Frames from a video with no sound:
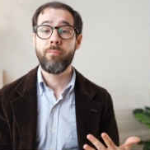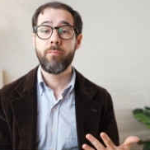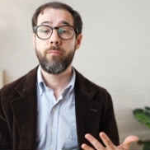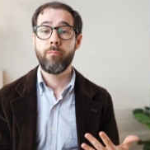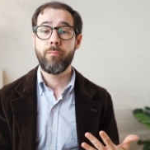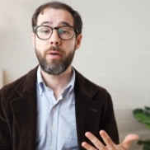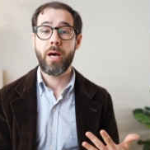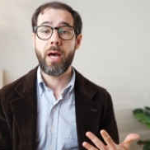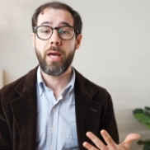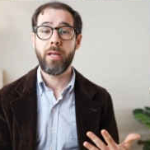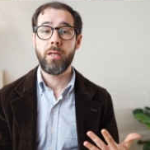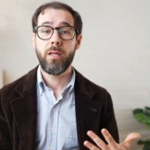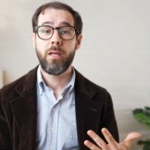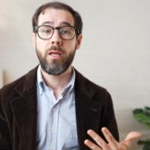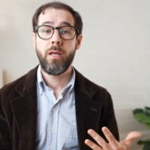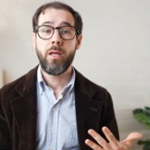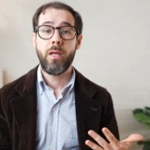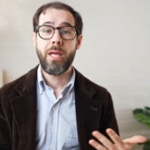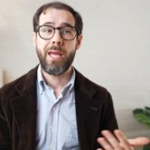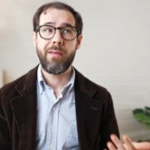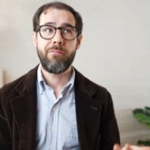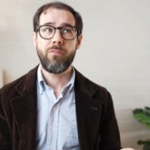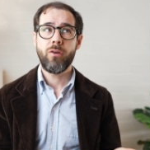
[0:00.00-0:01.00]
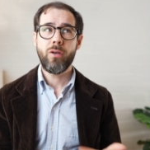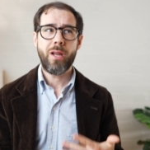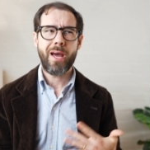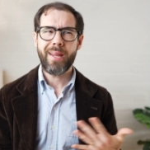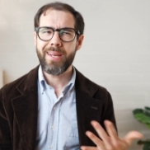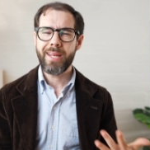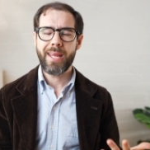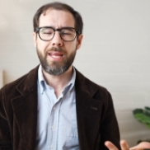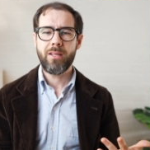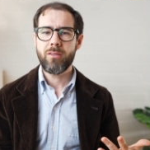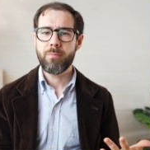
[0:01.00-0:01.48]
But if you're not
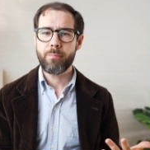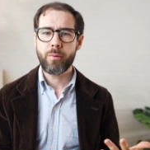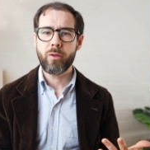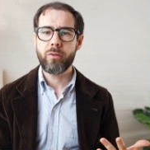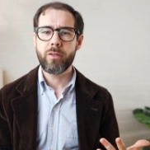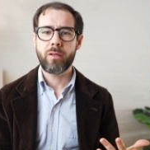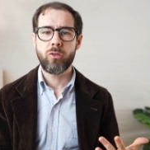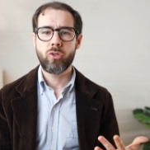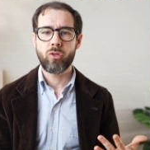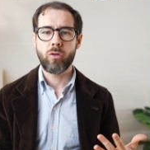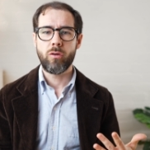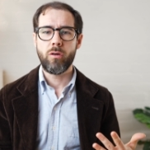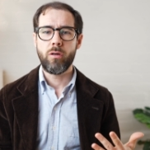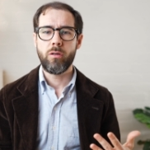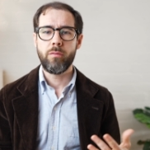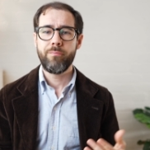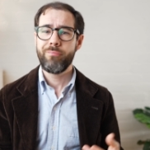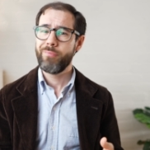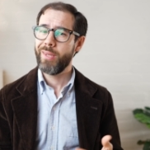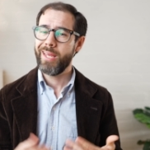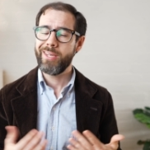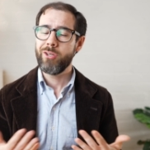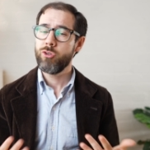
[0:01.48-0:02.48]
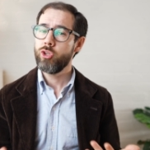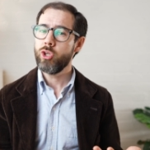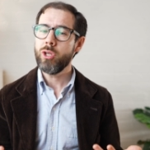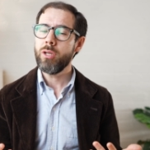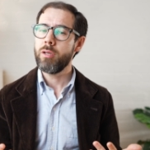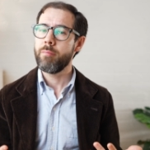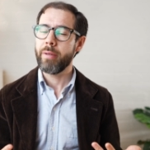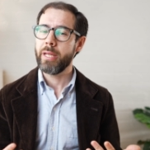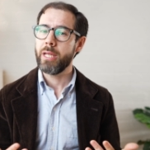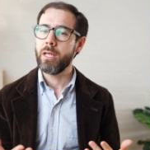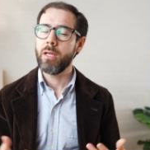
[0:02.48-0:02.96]
against birth control, and you
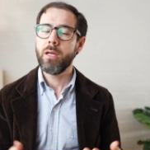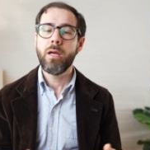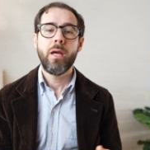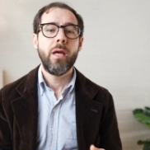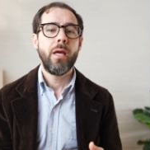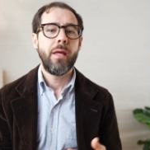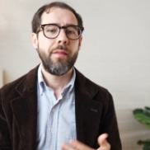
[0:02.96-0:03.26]
shouldn't be,